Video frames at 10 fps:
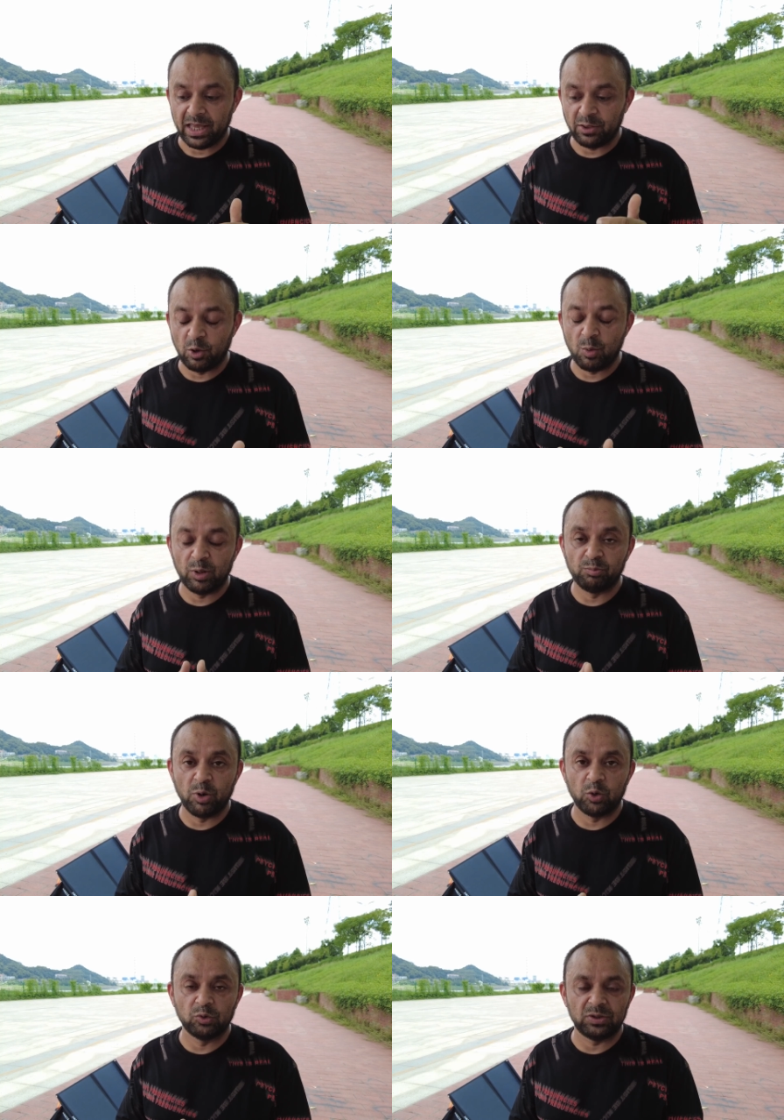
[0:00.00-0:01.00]
in normal
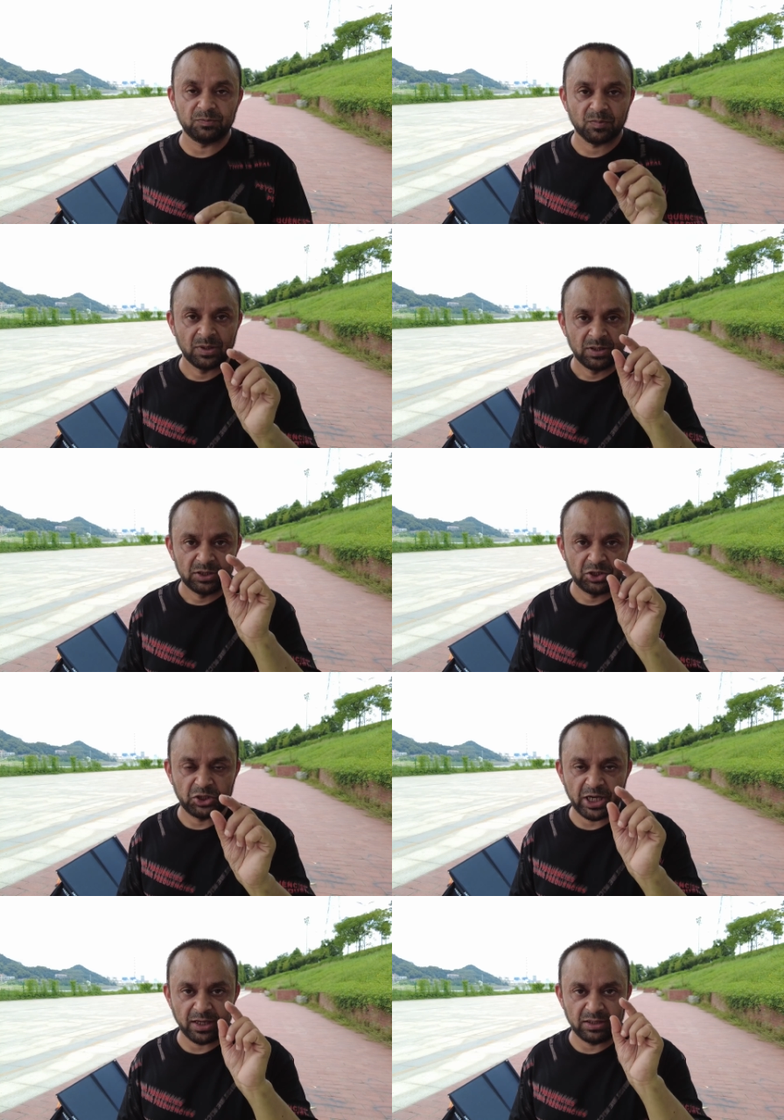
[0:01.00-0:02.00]
mode,
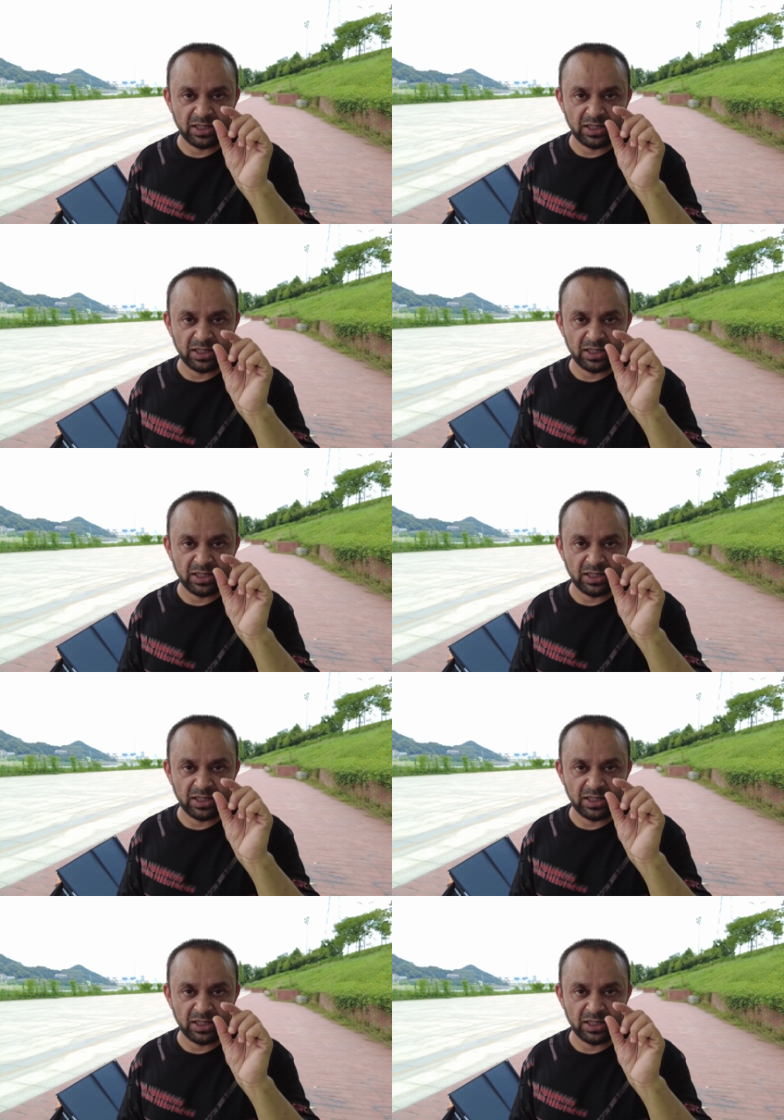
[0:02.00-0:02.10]
check